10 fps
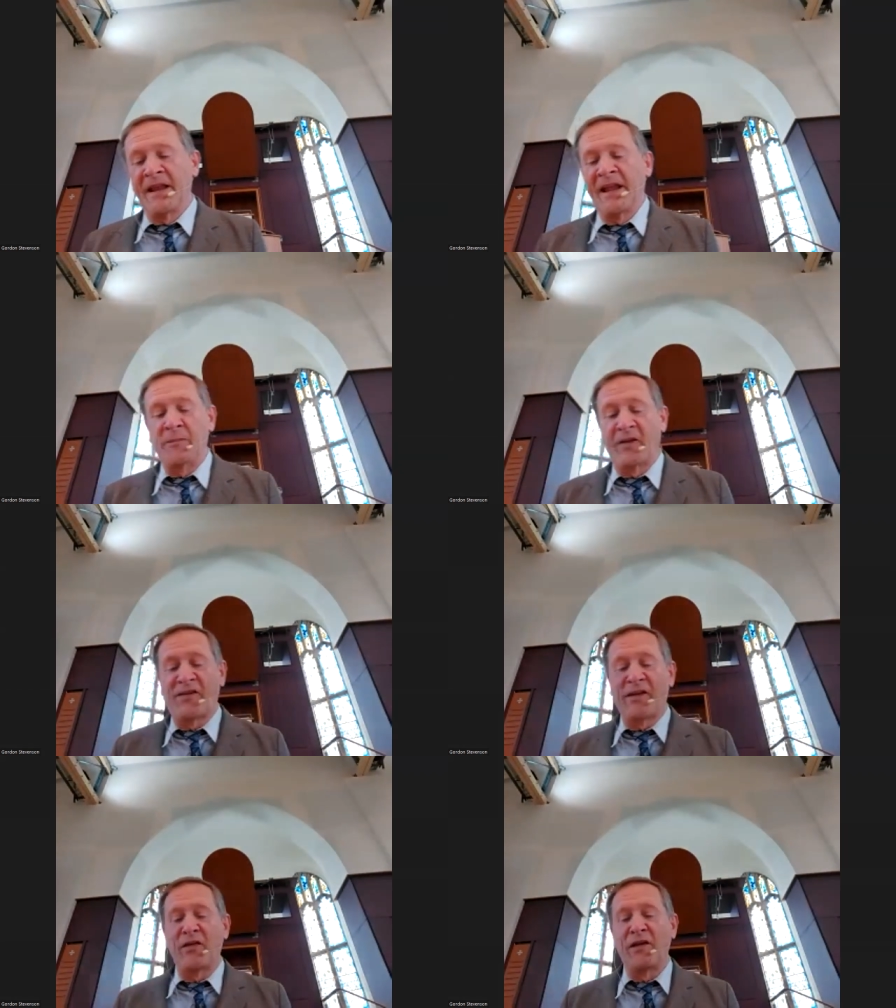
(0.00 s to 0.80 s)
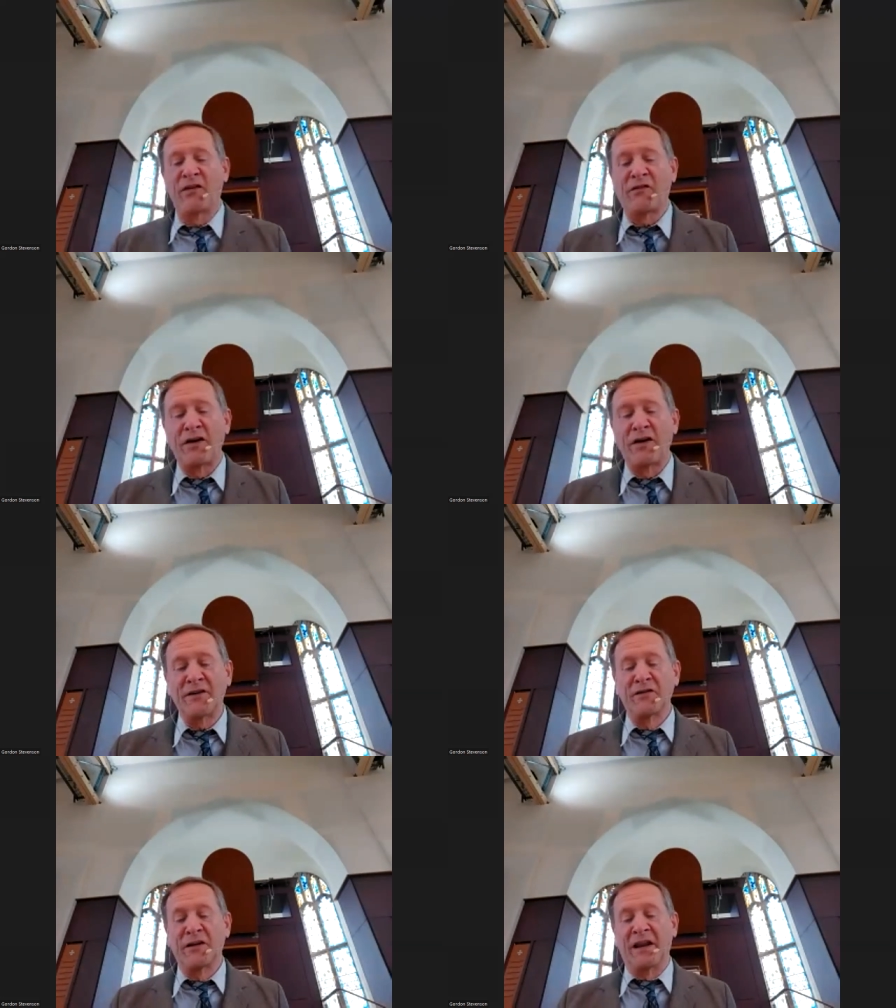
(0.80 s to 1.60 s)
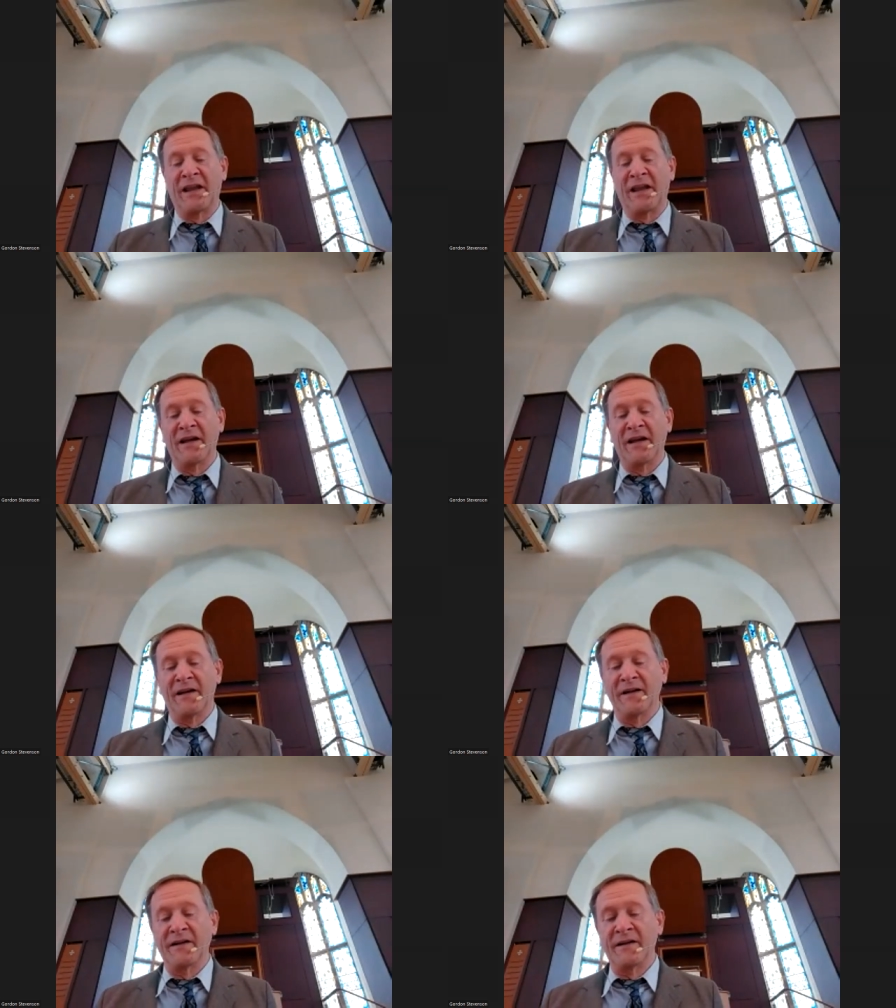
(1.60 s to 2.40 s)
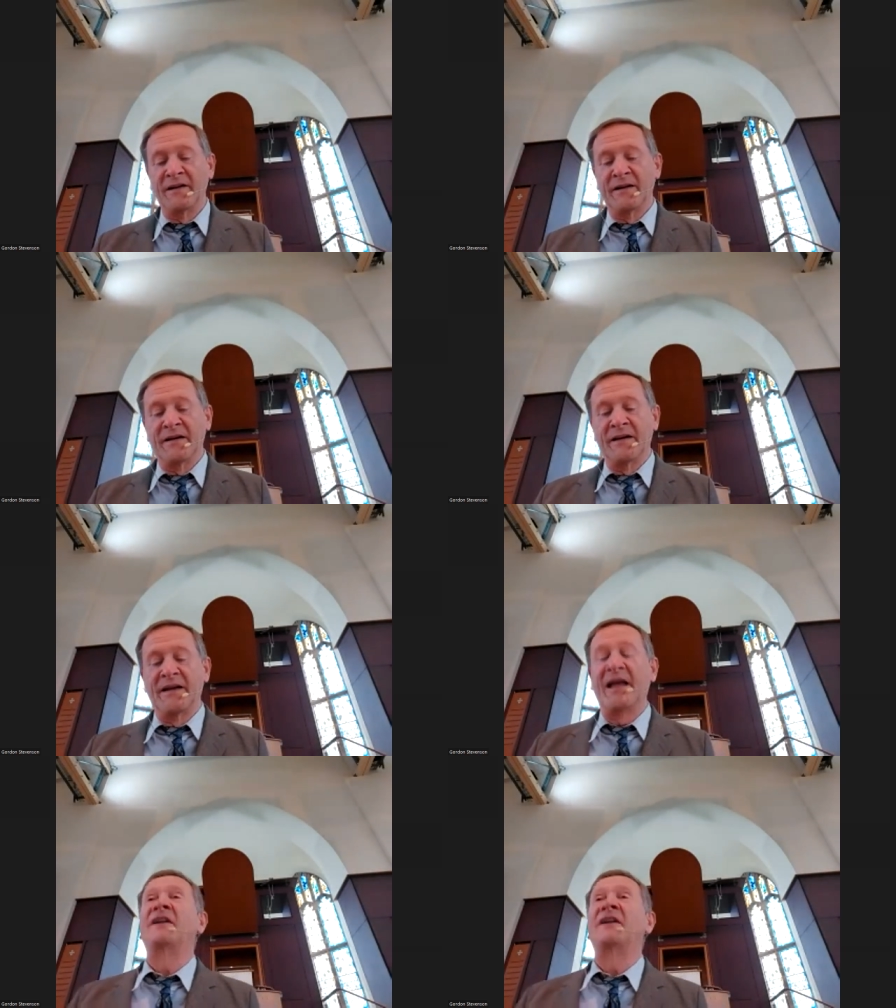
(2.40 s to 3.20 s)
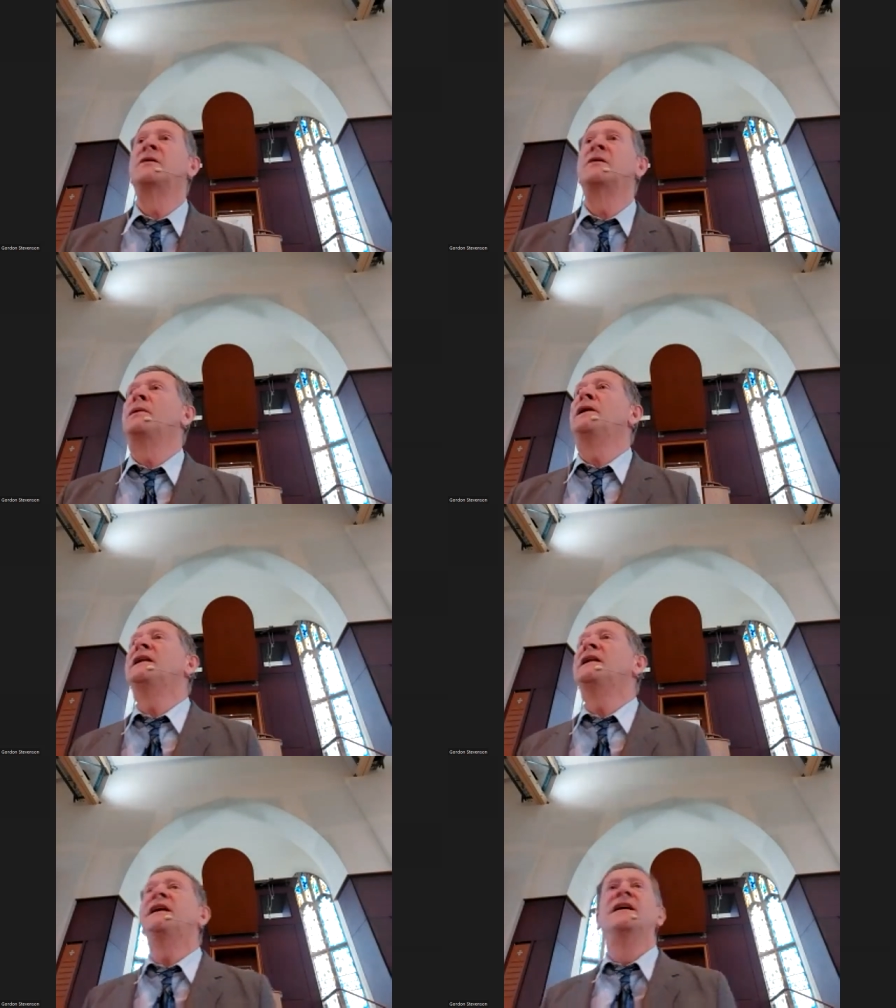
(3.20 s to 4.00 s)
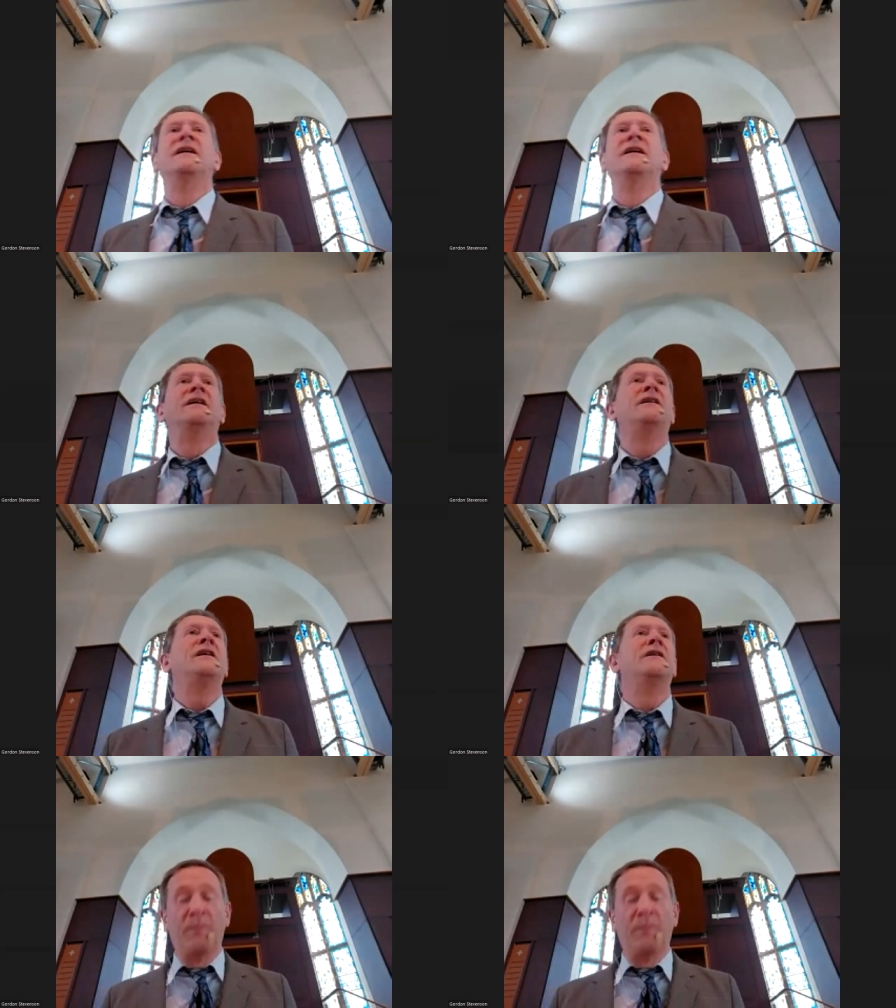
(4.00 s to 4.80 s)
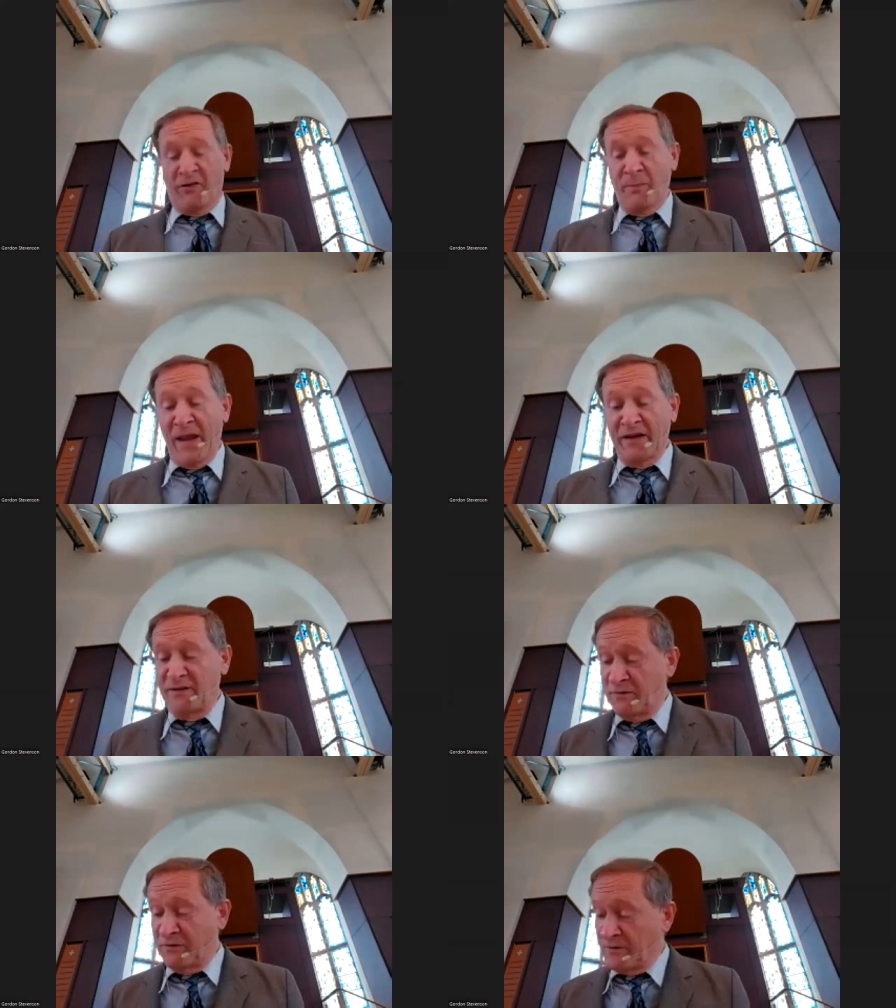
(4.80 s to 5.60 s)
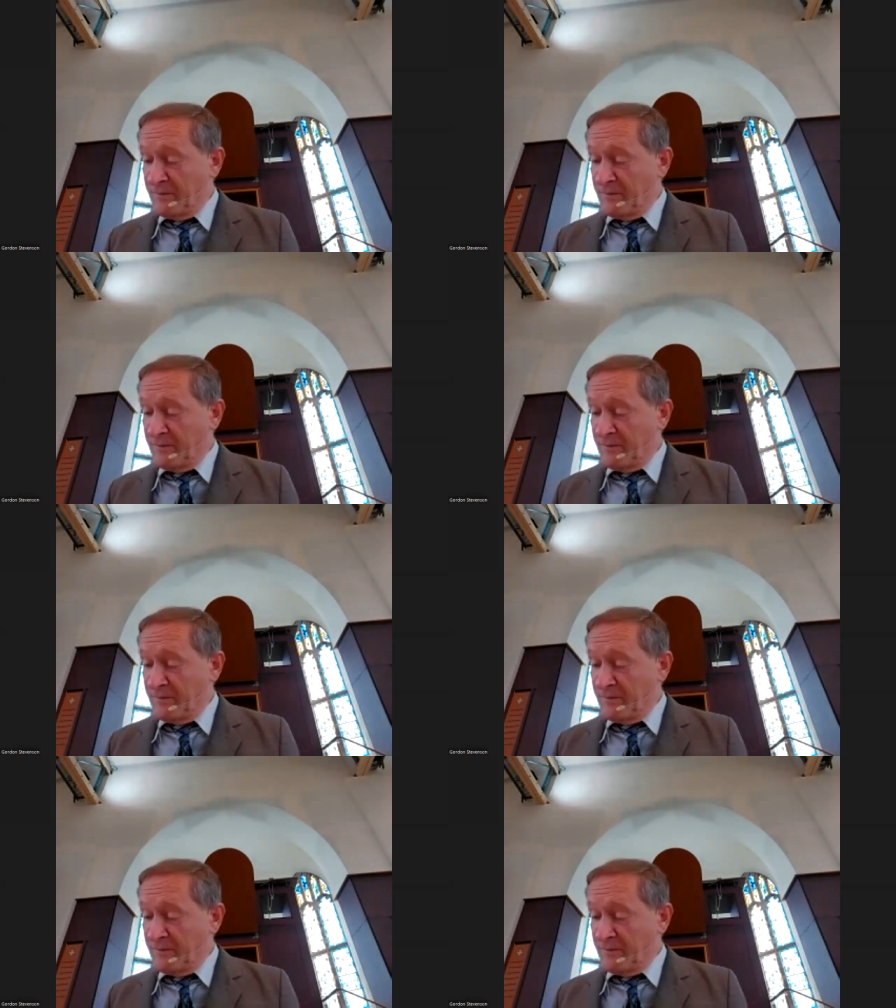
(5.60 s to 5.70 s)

Came to see things very differently. He had a completely new perspective,